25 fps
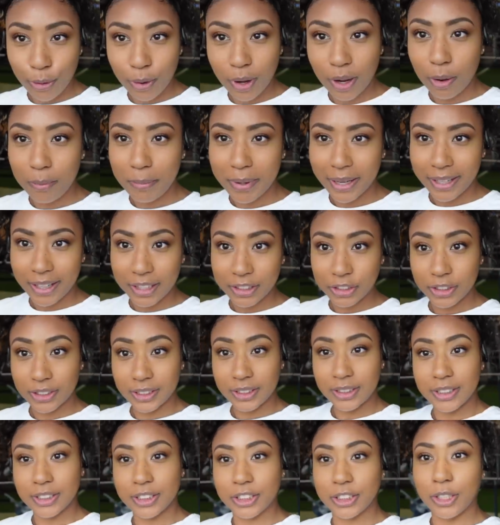Oh my gosh,
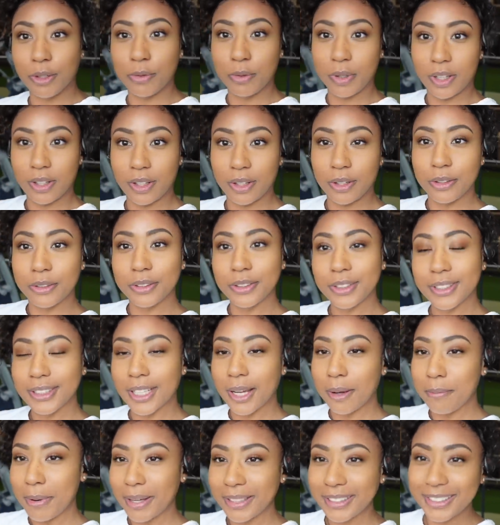this is so close.
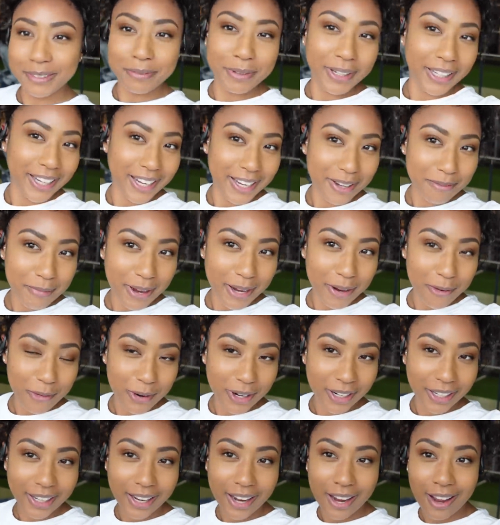I'm about to begin my
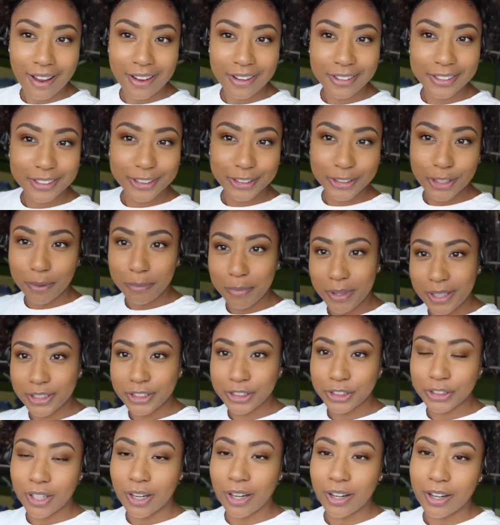workout, so I'm going to
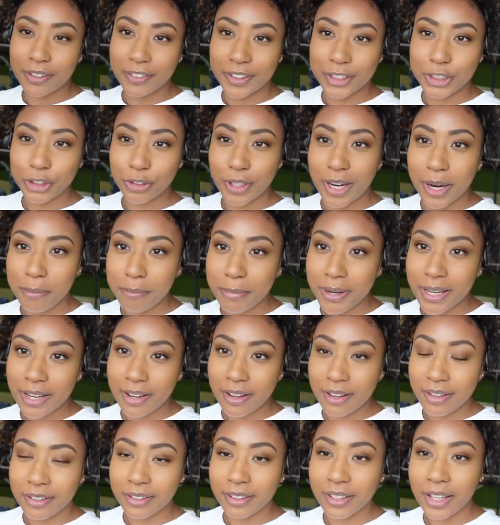start on the
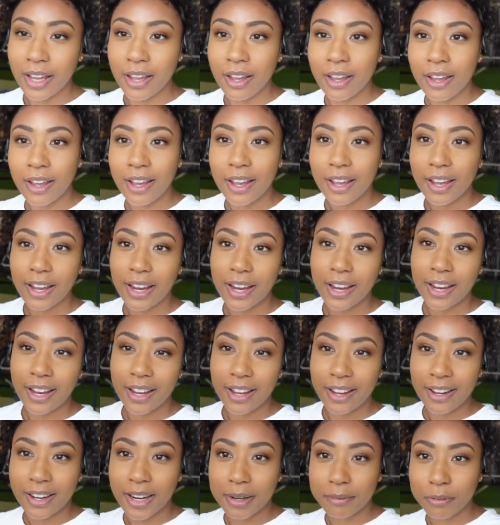treadmill
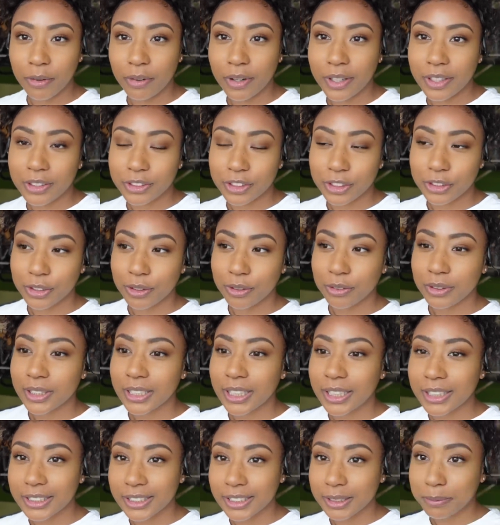and I'm going to do
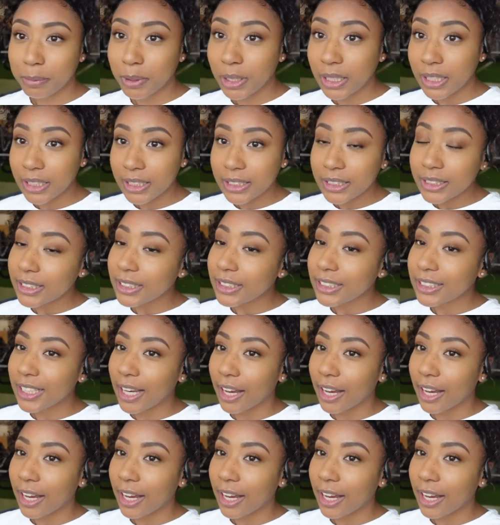10 sprints.